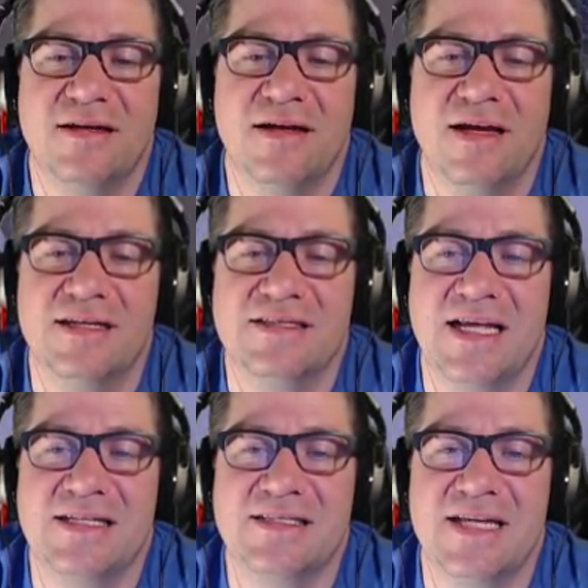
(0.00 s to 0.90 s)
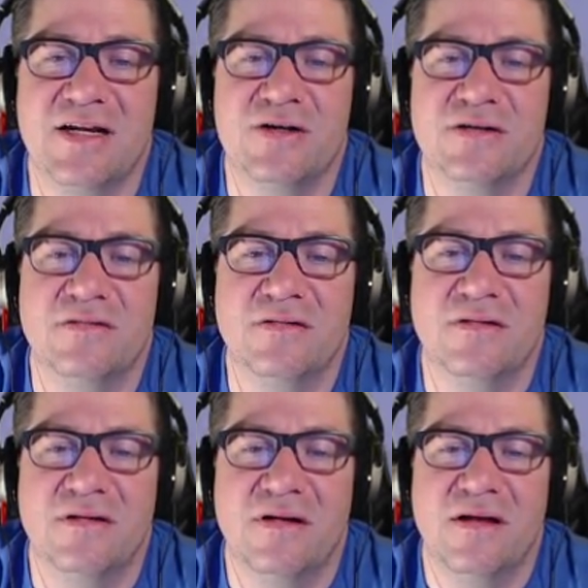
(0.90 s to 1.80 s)
a set standard
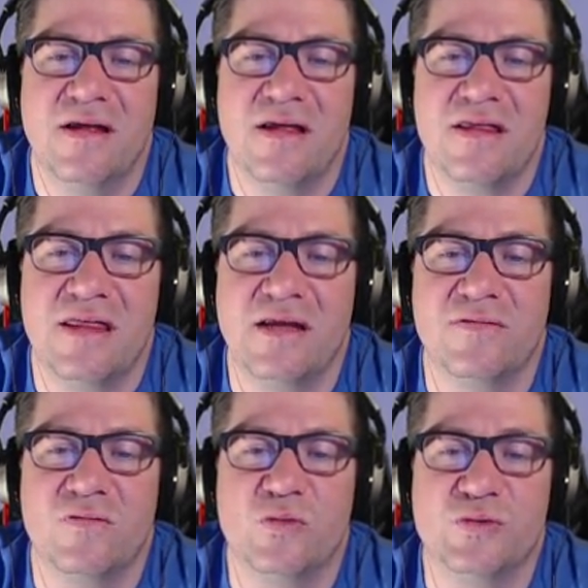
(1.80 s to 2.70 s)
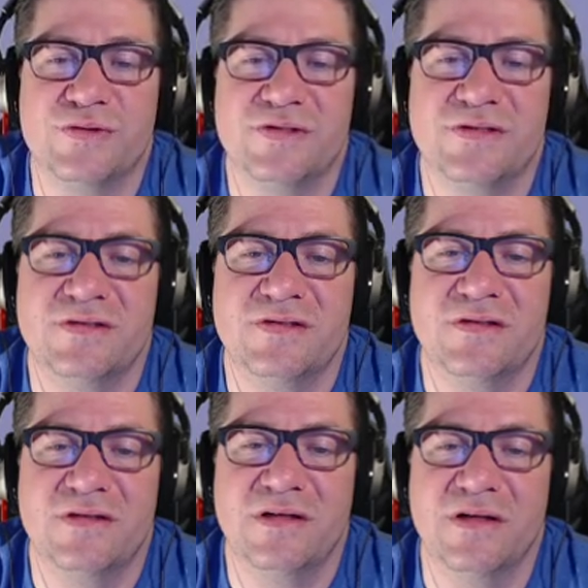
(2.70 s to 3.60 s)
thing of rules,
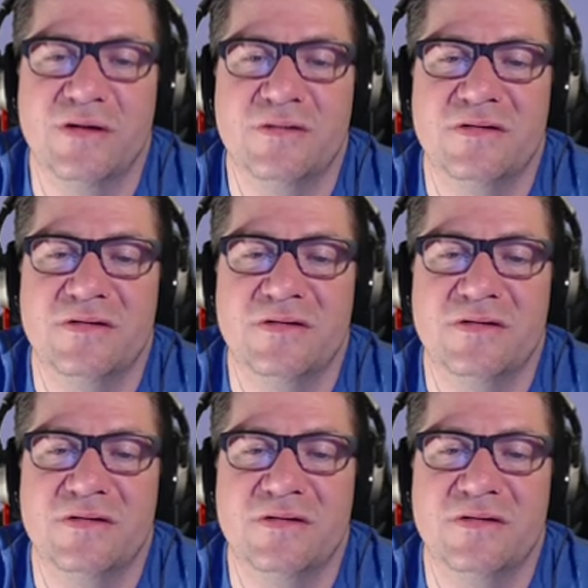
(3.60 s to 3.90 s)
you know?